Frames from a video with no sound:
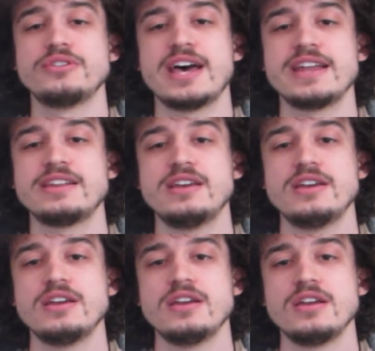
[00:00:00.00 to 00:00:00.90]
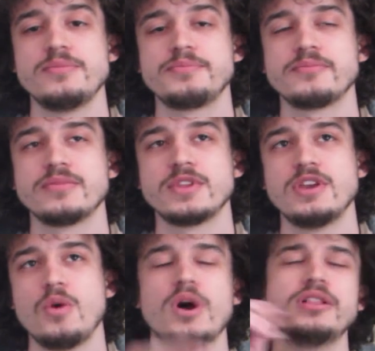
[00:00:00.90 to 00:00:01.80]
that,
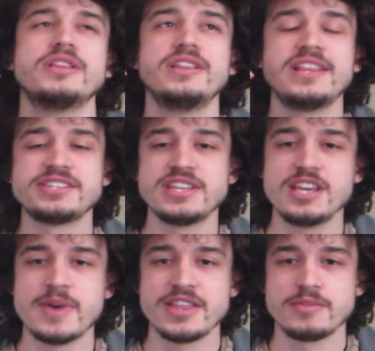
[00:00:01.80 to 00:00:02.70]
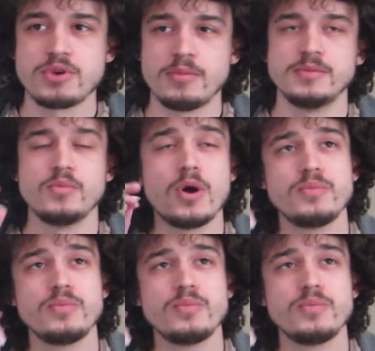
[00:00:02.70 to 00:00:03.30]
well, let's think about the problem.